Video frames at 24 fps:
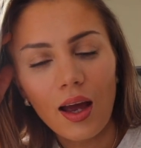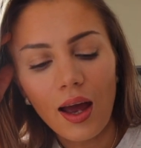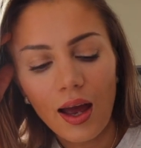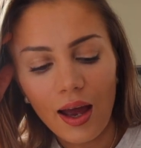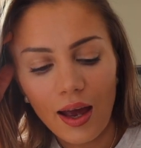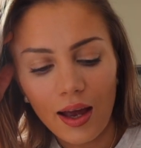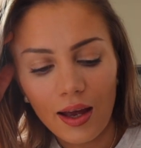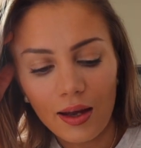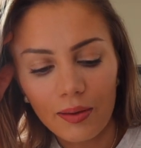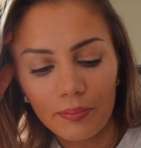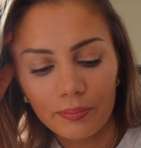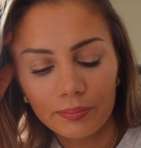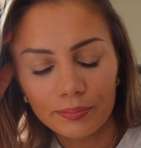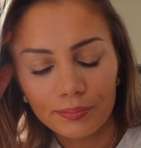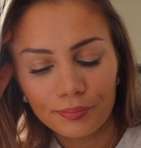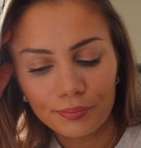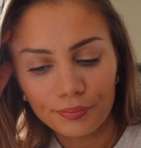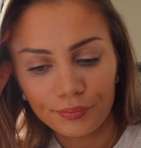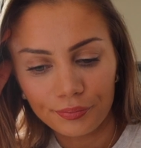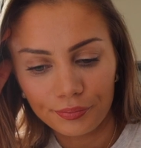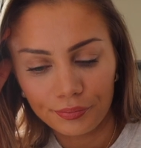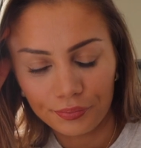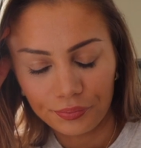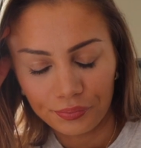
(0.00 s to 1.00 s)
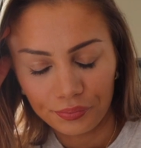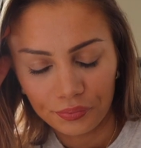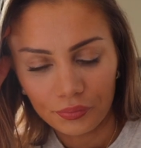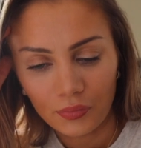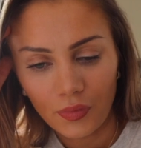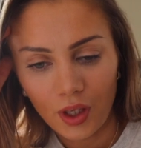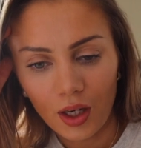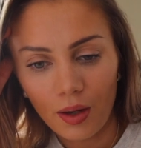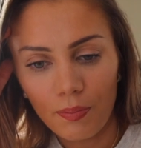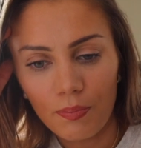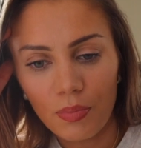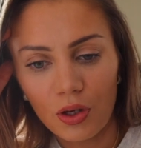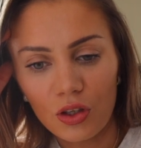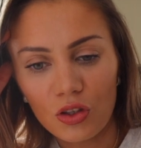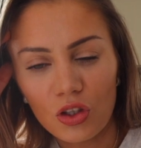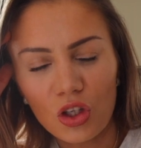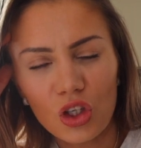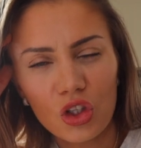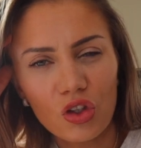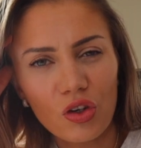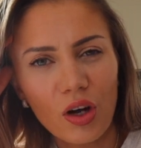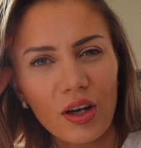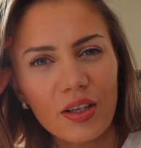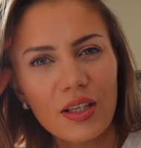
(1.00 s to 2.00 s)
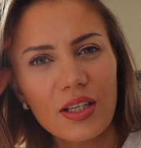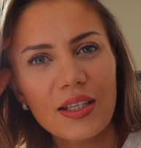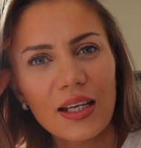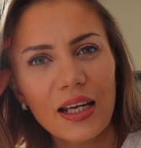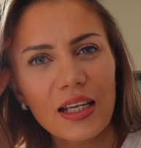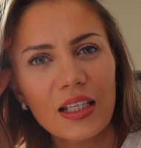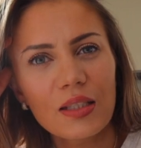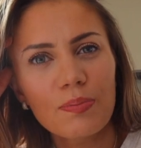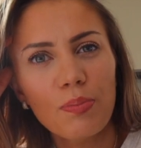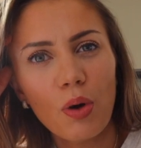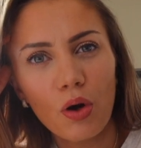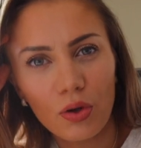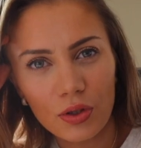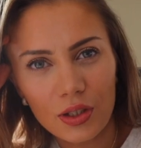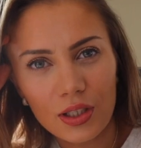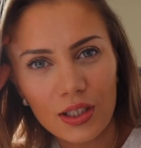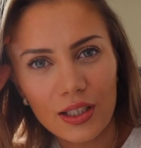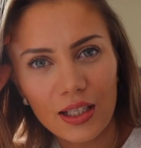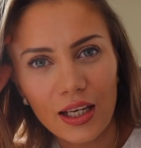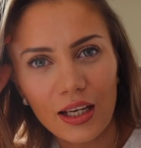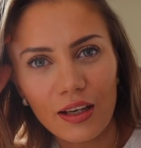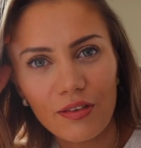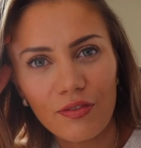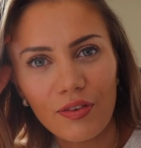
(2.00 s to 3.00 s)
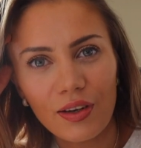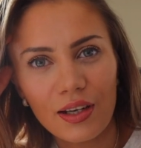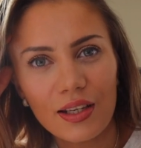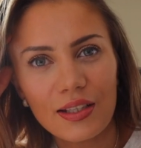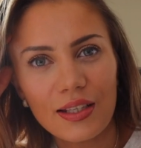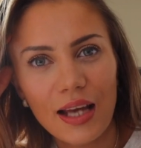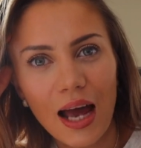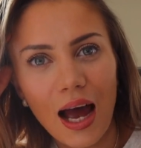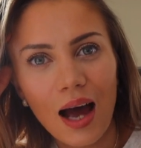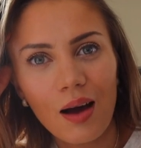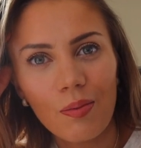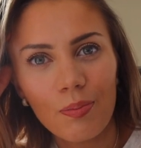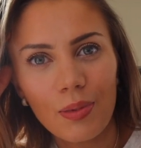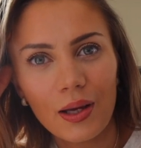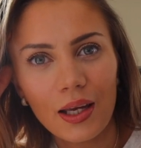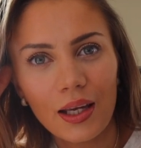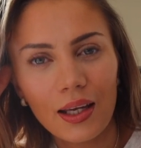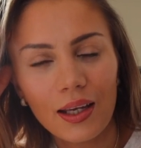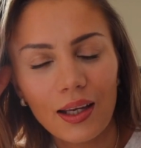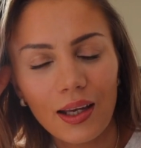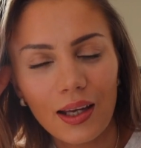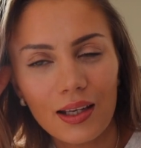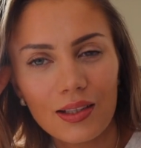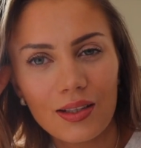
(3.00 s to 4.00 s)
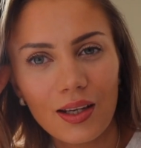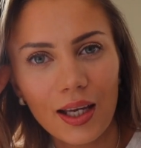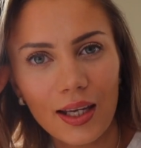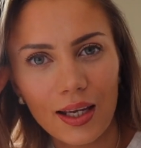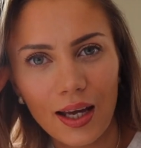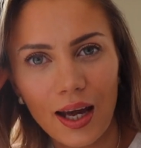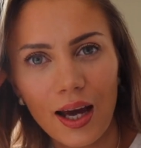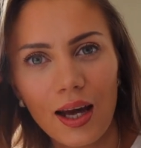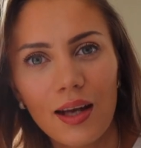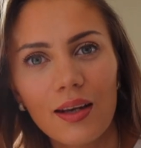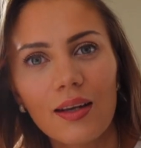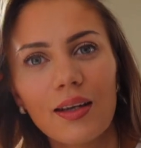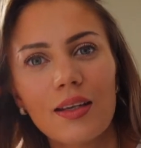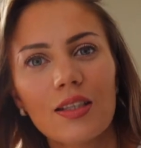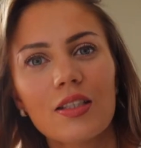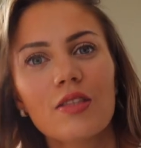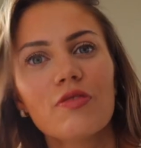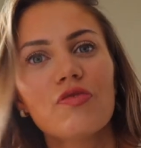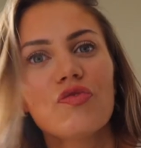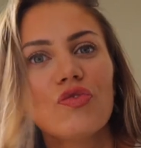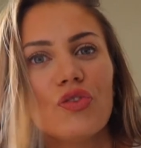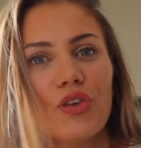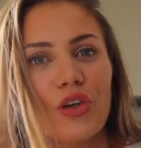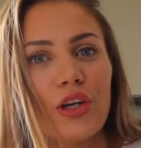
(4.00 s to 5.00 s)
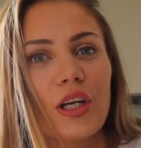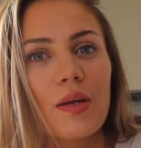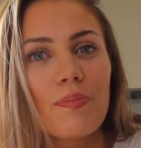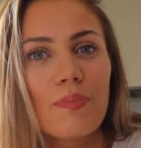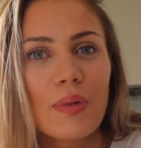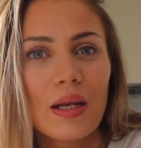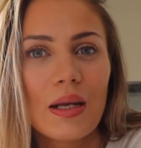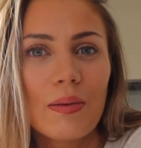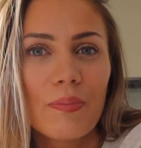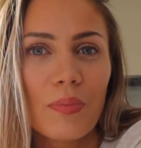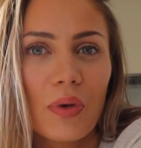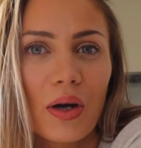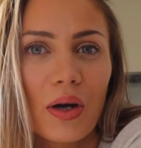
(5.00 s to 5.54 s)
But just trying to stay as positive and as happy as I can has really been